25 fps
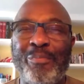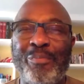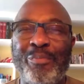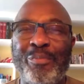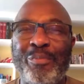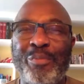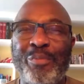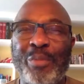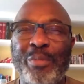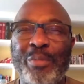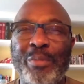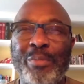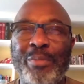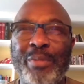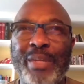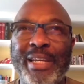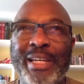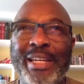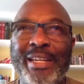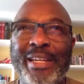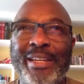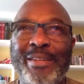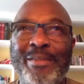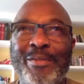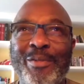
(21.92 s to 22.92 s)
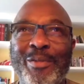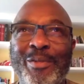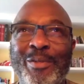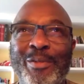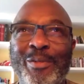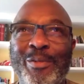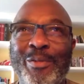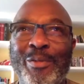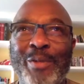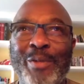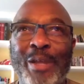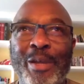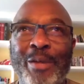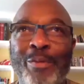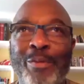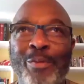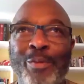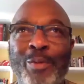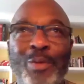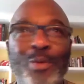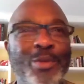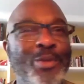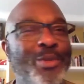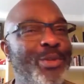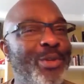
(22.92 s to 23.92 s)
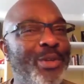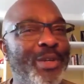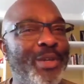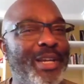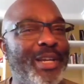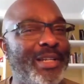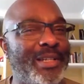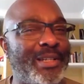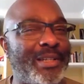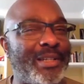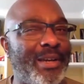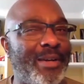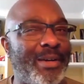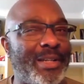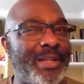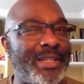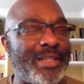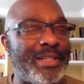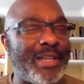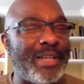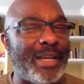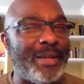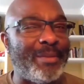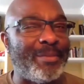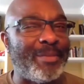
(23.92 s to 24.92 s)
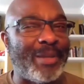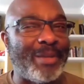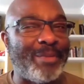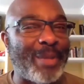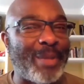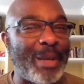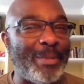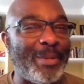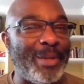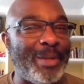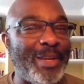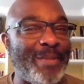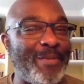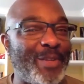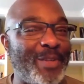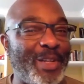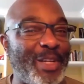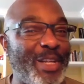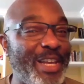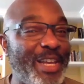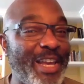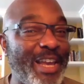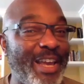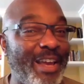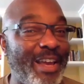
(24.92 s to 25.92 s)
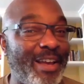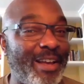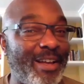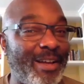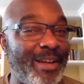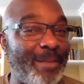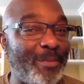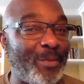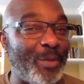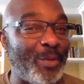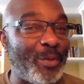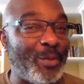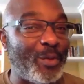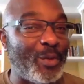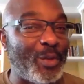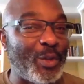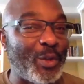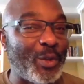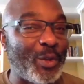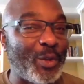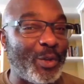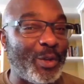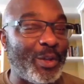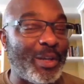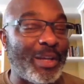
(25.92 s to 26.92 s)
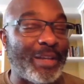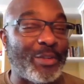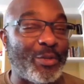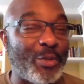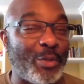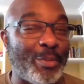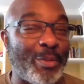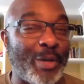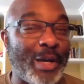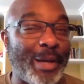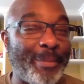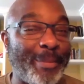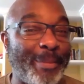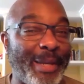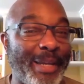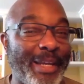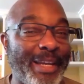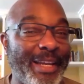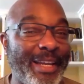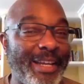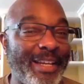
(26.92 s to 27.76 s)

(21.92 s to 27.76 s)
probably no more than 2 years ago, I'd say, maybe even a year. I'm not even sure. You have to remind me.